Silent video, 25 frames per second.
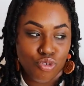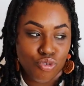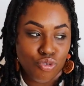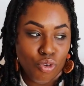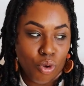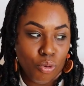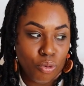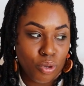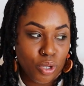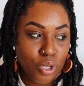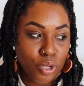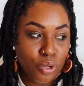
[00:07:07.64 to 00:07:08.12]

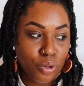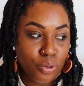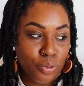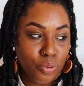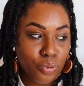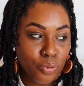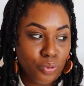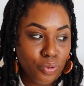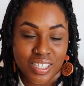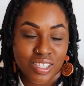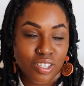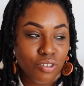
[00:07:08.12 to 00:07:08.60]
so
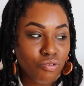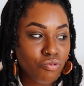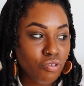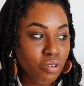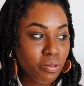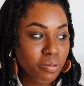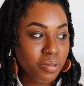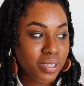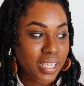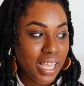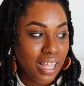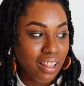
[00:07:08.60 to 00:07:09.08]
cute. It's a
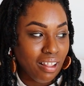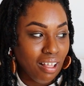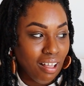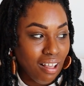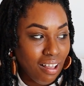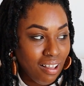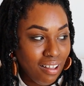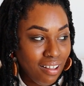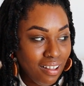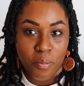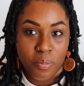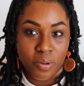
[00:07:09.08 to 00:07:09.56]

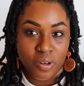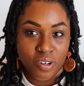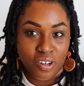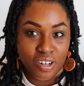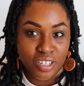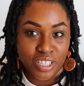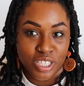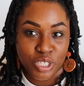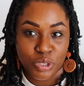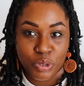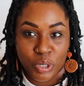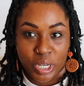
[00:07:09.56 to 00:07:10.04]
Rosella. I'll put
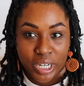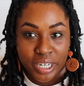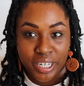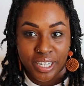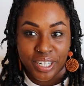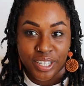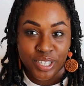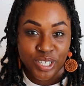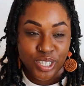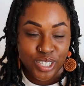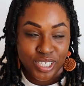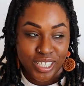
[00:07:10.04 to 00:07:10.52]
it on the
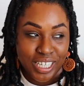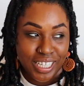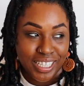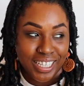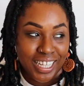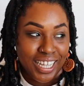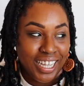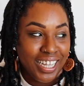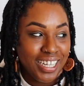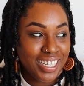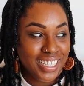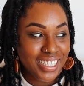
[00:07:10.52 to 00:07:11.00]
screen. It looks like
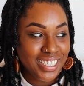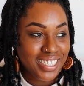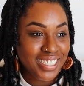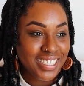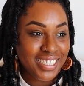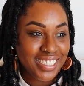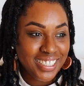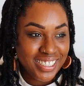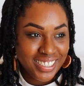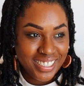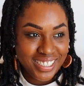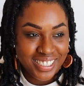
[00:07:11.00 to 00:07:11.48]
that.
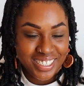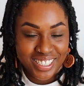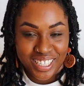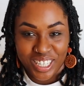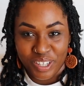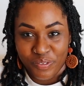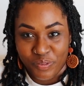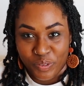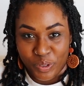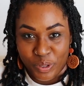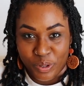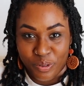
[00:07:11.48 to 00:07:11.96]

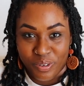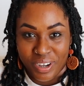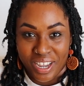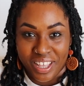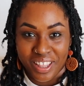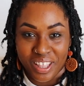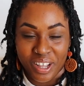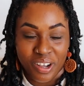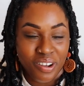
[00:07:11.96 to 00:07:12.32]
He flew away